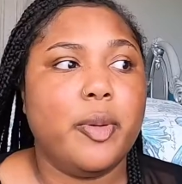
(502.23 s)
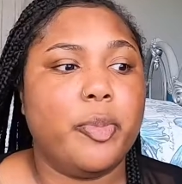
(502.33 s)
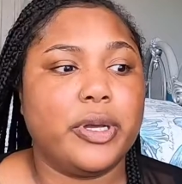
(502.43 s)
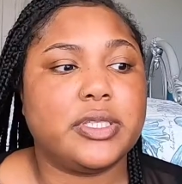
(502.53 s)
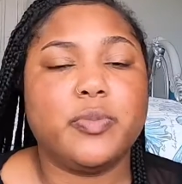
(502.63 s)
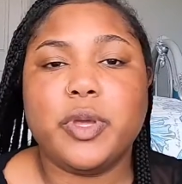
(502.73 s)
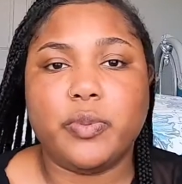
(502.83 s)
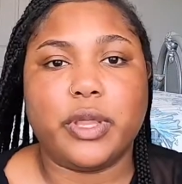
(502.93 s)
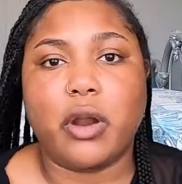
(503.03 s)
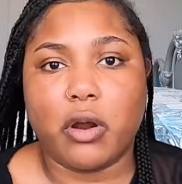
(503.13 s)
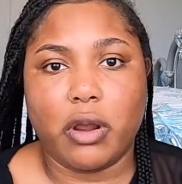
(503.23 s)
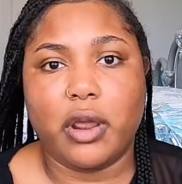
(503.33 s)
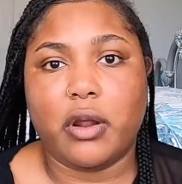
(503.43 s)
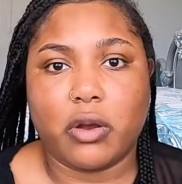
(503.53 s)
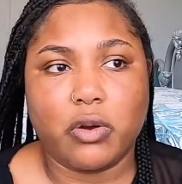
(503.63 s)
but to people that aren't
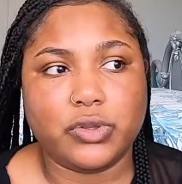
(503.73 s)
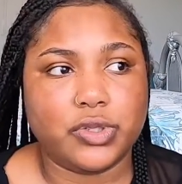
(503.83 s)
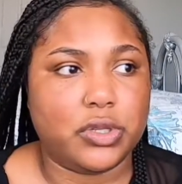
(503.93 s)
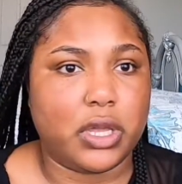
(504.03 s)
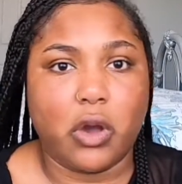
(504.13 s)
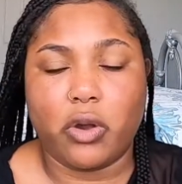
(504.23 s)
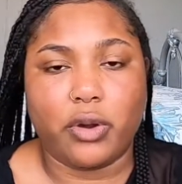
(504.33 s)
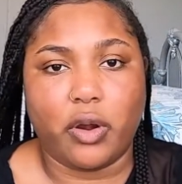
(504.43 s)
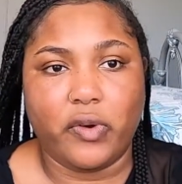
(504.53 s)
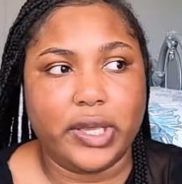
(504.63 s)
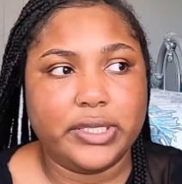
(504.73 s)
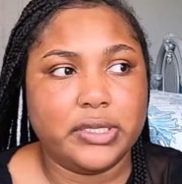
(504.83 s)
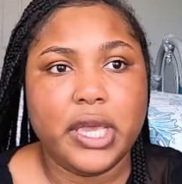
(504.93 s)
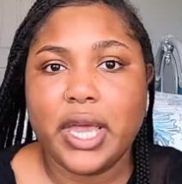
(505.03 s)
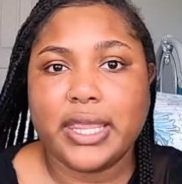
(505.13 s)
in our culture and that aren't in our
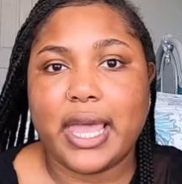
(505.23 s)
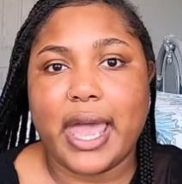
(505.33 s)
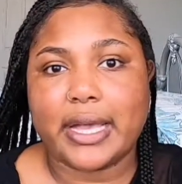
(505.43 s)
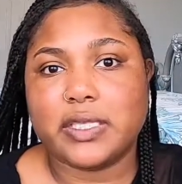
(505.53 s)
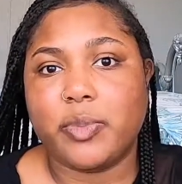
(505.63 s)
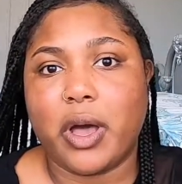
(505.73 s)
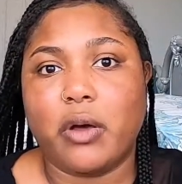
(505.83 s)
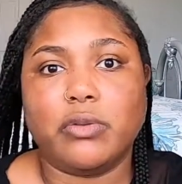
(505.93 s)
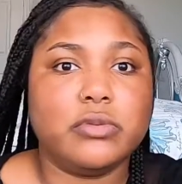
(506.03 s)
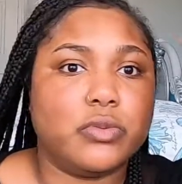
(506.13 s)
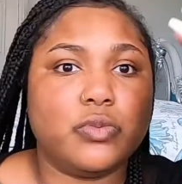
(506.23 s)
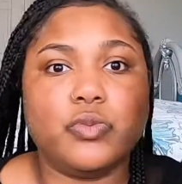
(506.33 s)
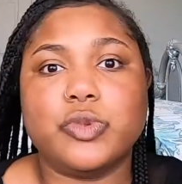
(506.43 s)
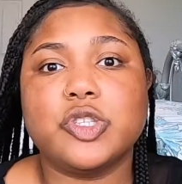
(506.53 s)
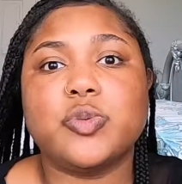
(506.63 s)
race that asks about
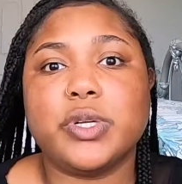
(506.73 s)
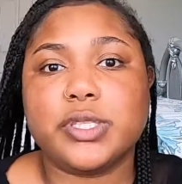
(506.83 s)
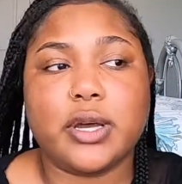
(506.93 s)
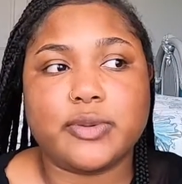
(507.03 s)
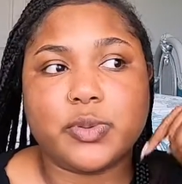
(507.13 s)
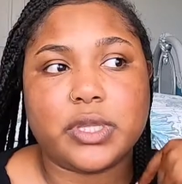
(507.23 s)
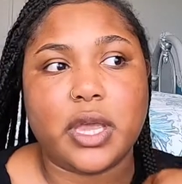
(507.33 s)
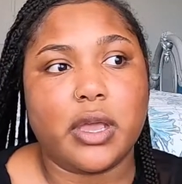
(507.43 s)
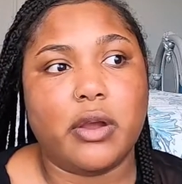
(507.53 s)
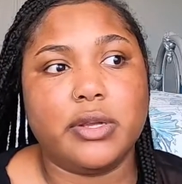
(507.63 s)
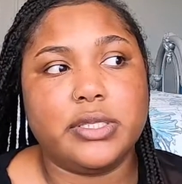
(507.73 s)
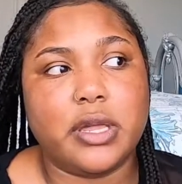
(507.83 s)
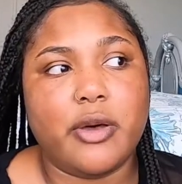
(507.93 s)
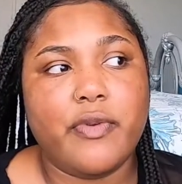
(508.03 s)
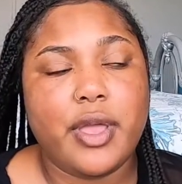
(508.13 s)
the switch ups with the hair and
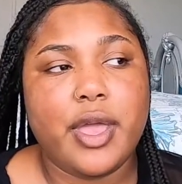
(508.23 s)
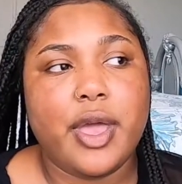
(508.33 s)
stuff.